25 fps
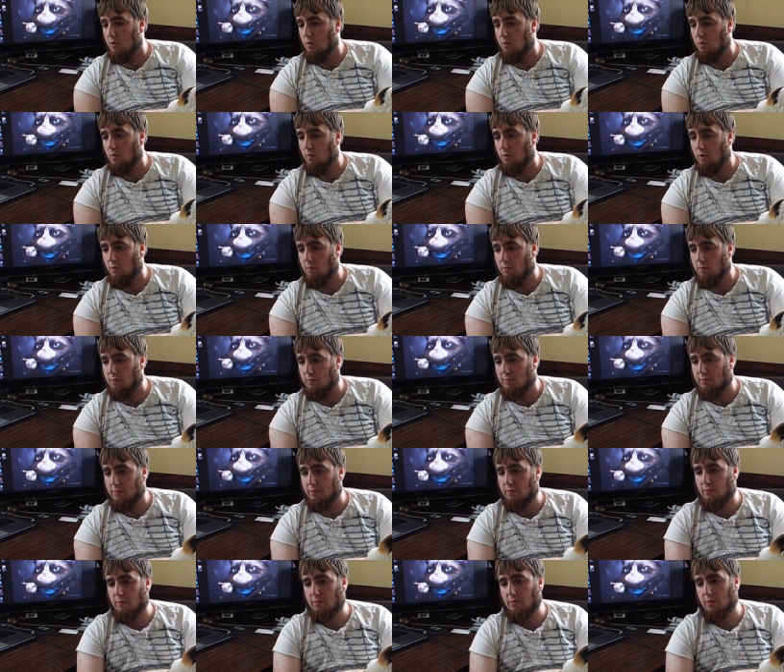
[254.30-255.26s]
well,
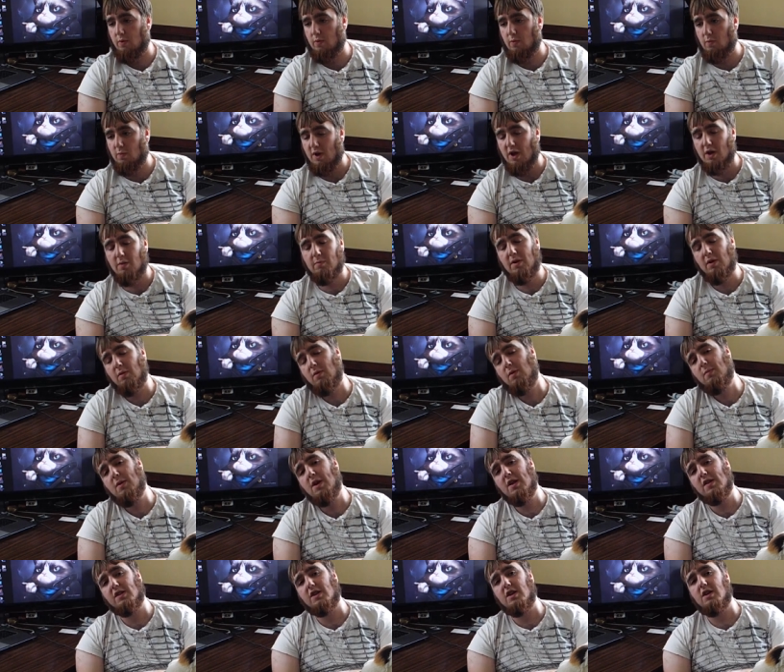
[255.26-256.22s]
we uh, we
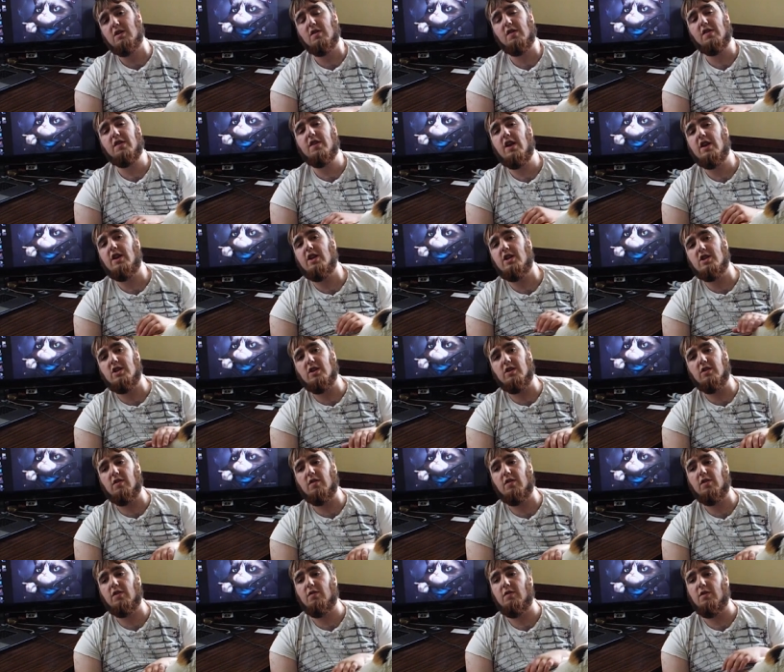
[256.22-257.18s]
basically understand each
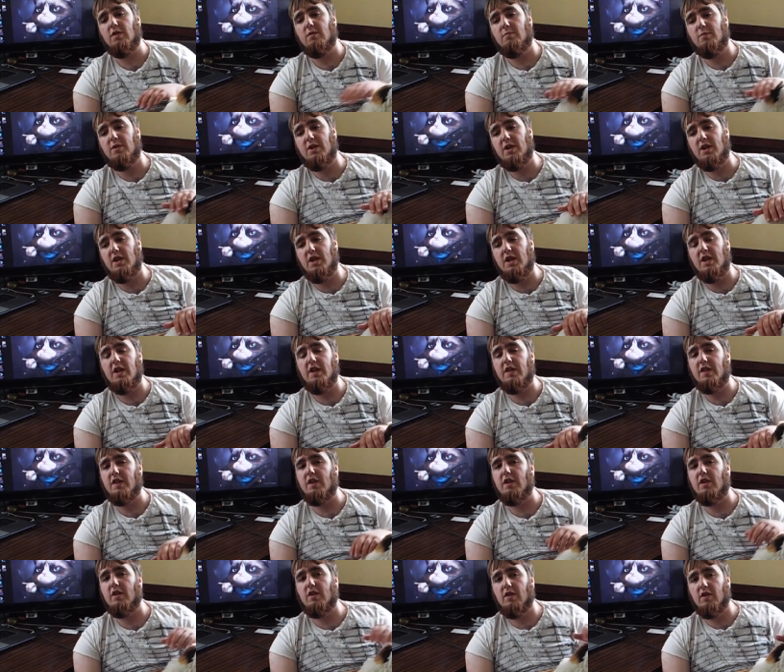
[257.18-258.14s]
other, so it'd be
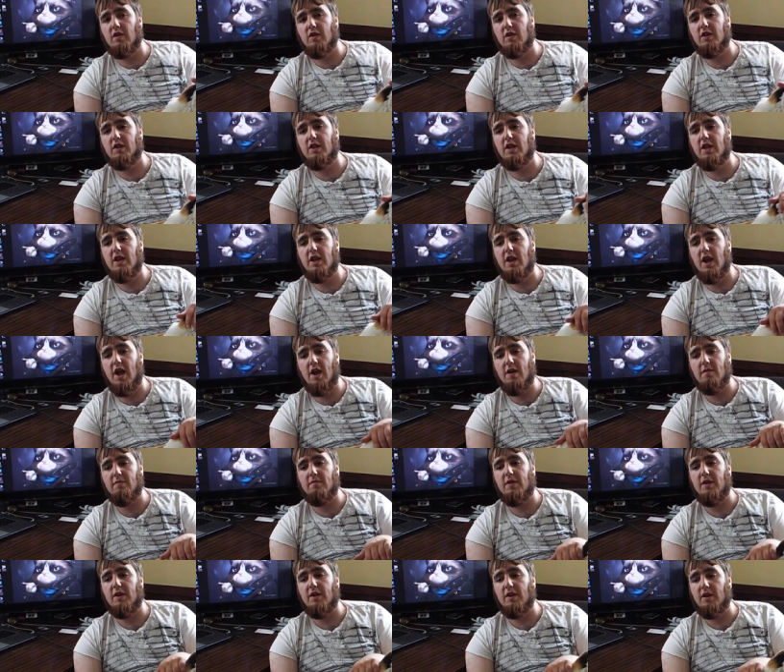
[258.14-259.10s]
easier than
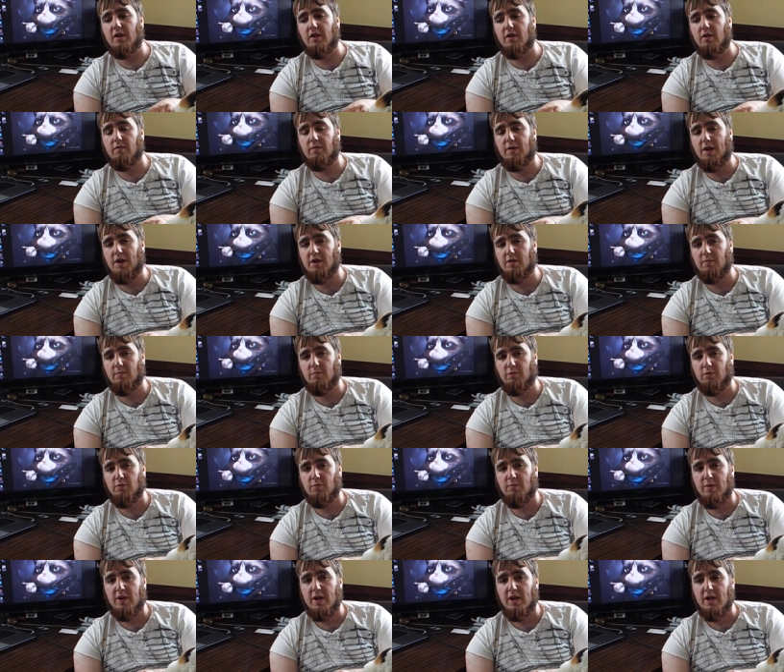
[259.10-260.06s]
having a random
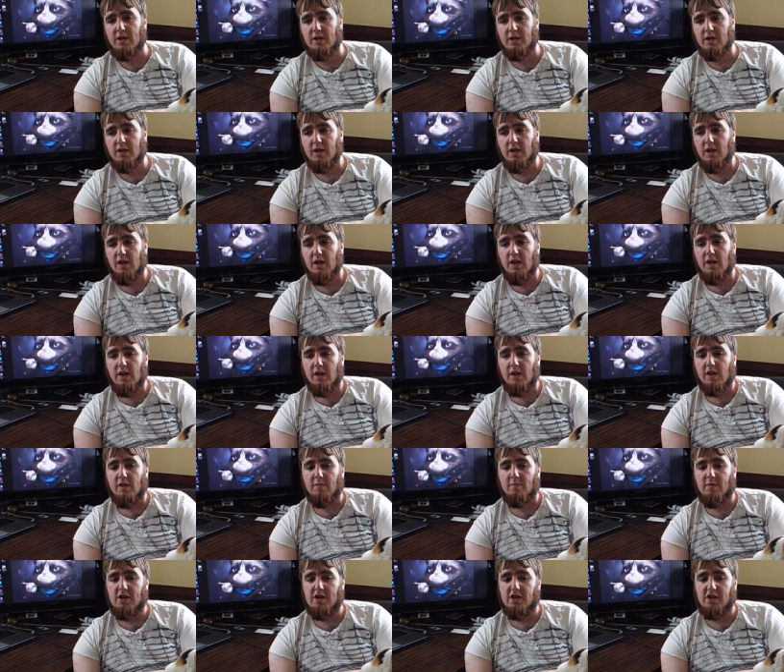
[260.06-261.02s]
roommate,
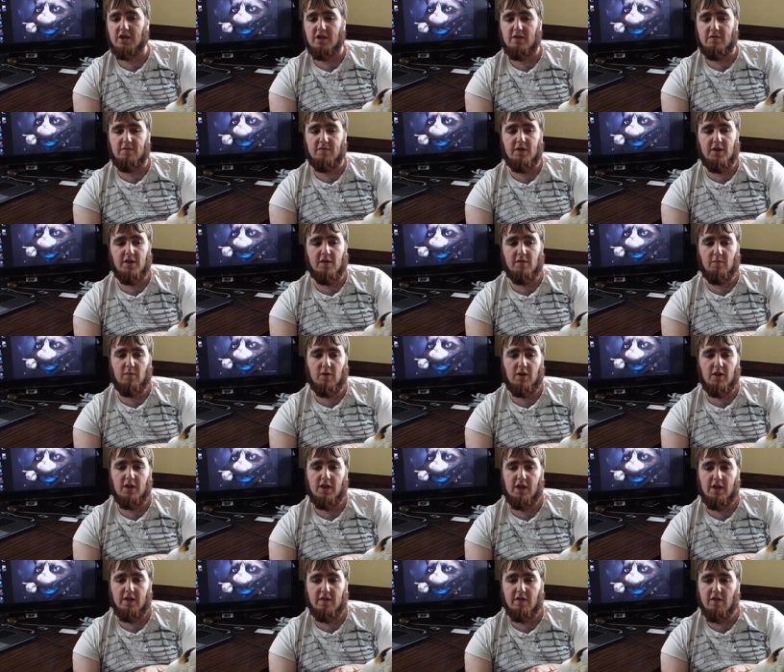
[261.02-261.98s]
especially if he's one
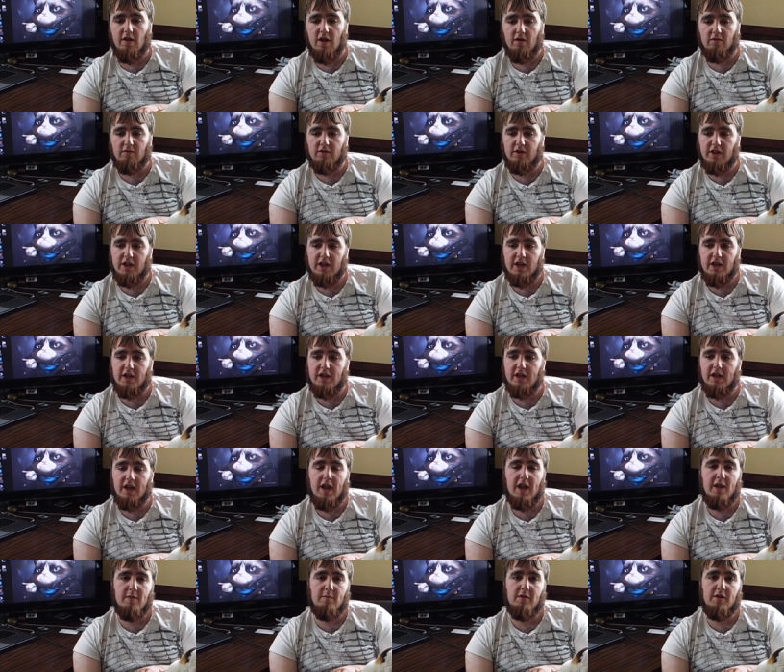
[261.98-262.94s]
that's not really into
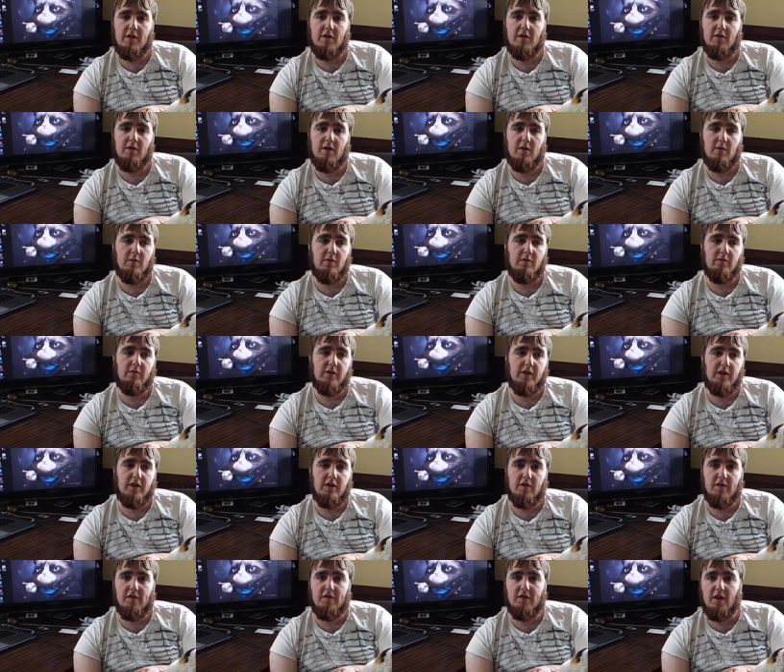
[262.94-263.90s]
gaming, so he wouldn't really
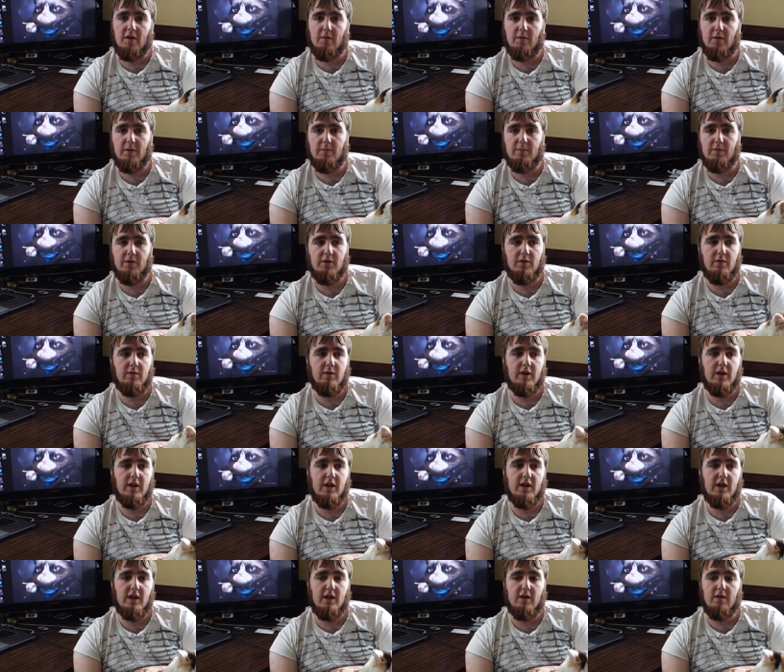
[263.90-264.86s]
understand what I'm
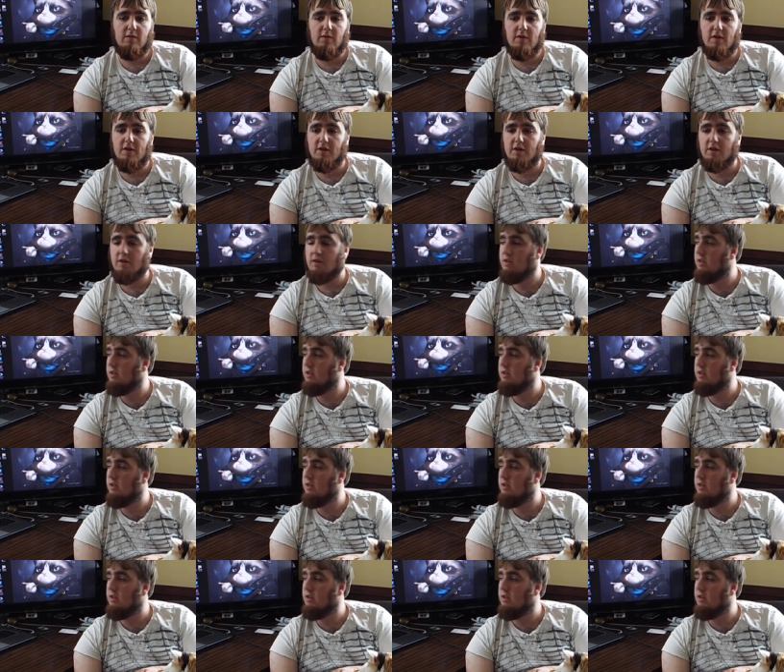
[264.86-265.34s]
doing, and he always.